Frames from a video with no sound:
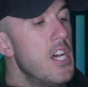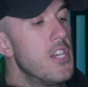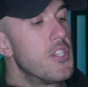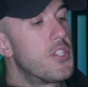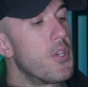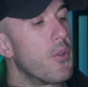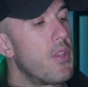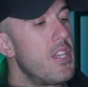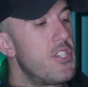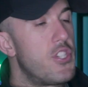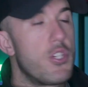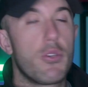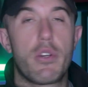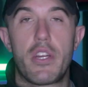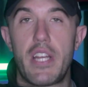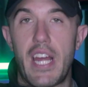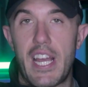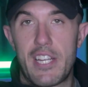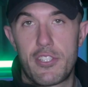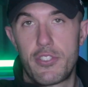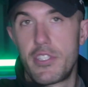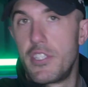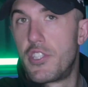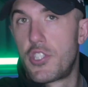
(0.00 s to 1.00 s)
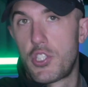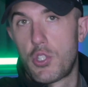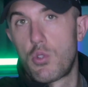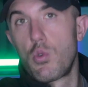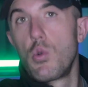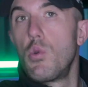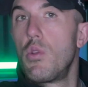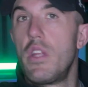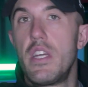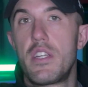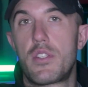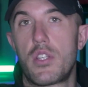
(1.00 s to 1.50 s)
so that you could actually
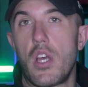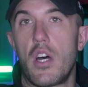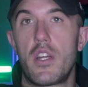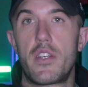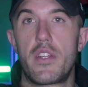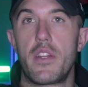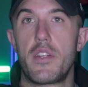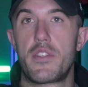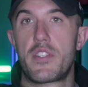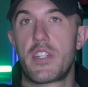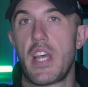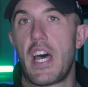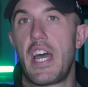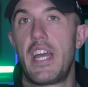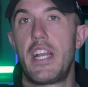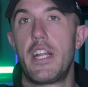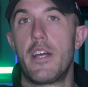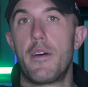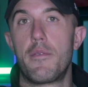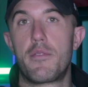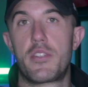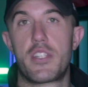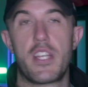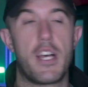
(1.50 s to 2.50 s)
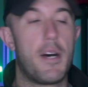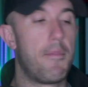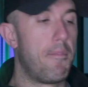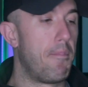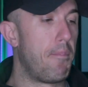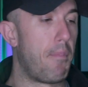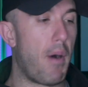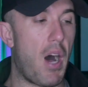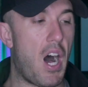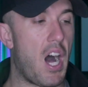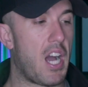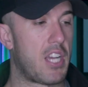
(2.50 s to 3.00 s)
screw this onto the side of
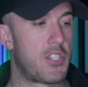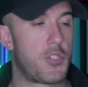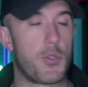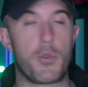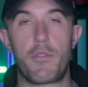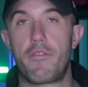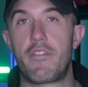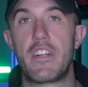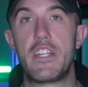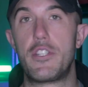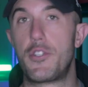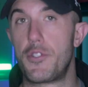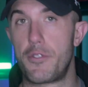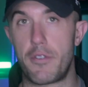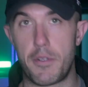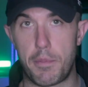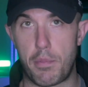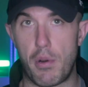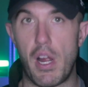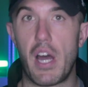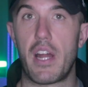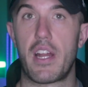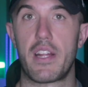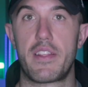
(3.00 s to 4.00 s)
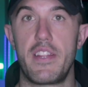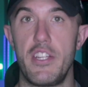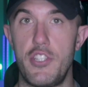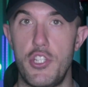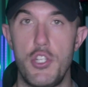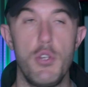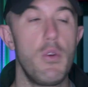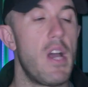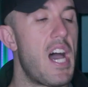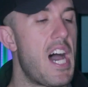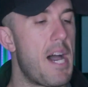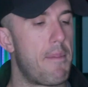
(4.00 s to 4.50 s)
some box or feature or product
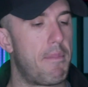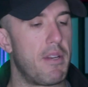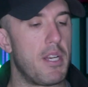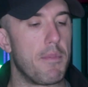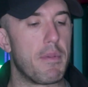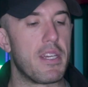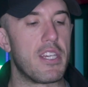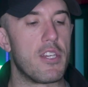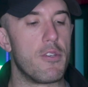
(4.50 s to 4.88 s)
that you happen to be